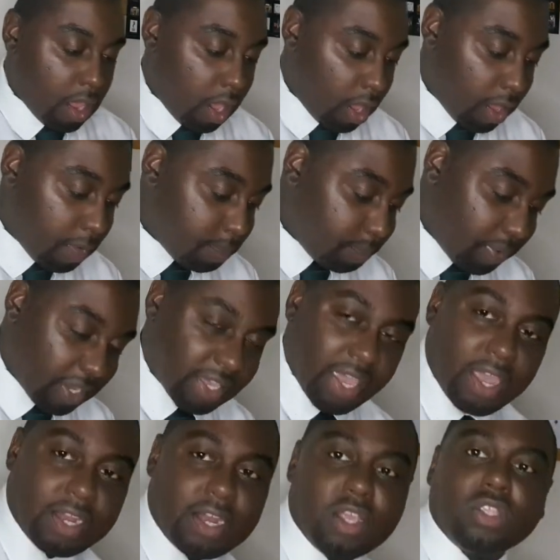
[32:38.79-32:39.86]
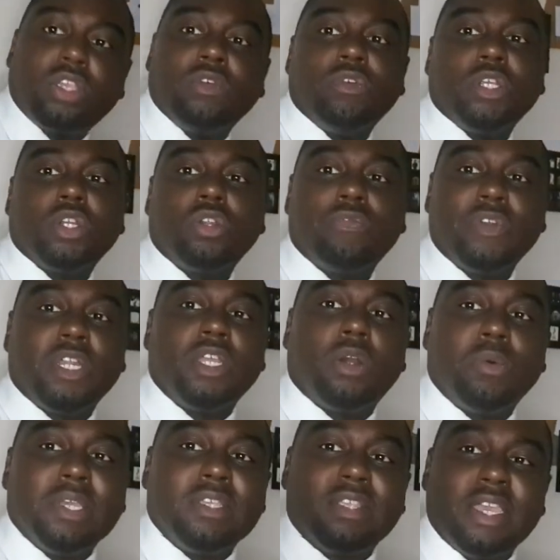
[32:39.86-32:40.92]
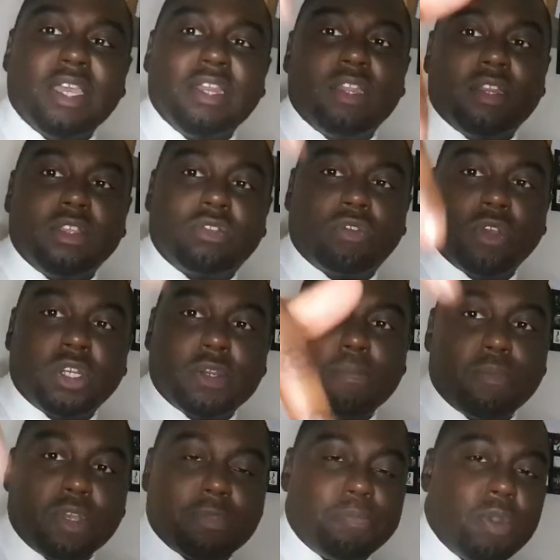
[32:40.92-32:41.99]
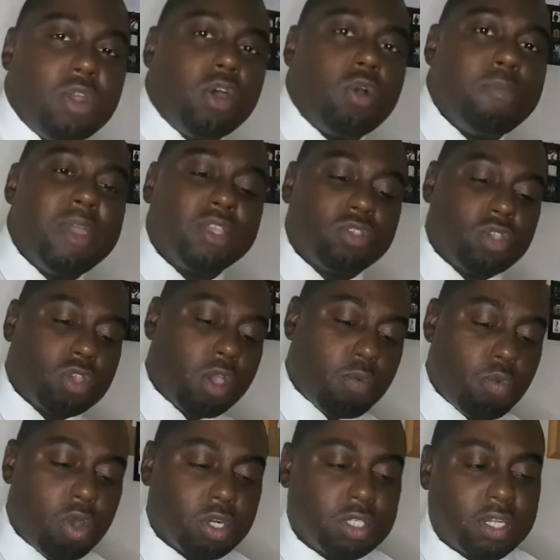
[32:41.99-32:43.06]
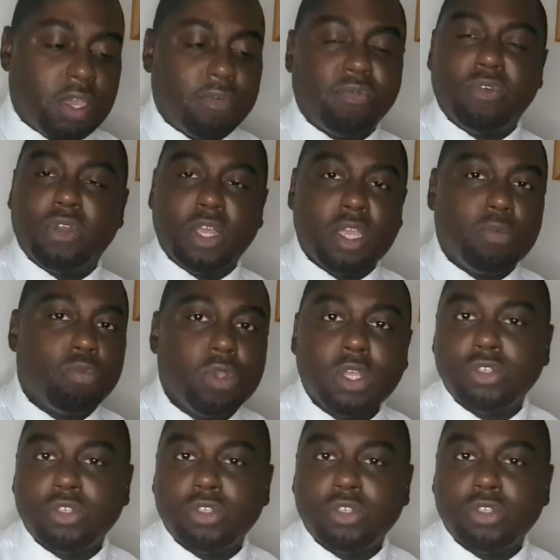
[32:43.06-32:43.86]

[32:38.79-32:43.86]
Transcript: But yeah, link to the original video is in the description box below. Make sure you go watch that fully.